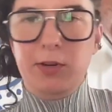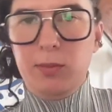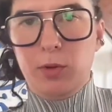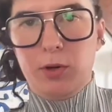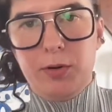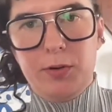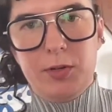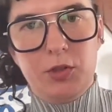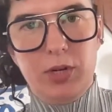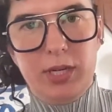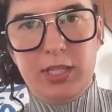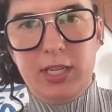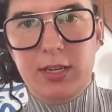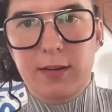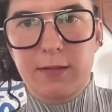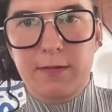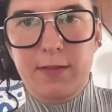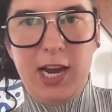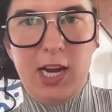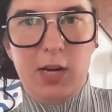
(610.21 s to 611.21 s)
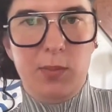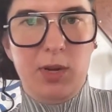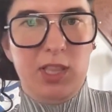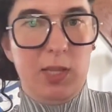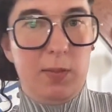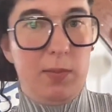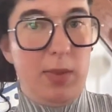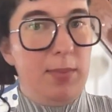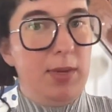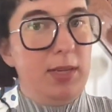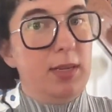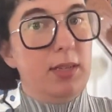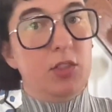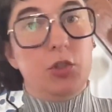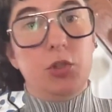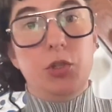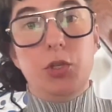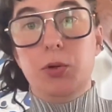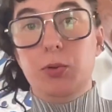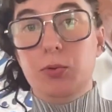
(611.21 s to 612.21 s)
more restricted environment that maybe
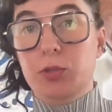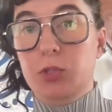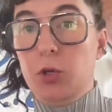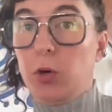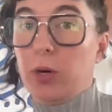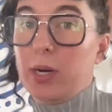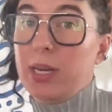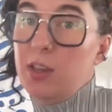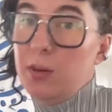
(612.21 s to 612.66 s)
doesn't use your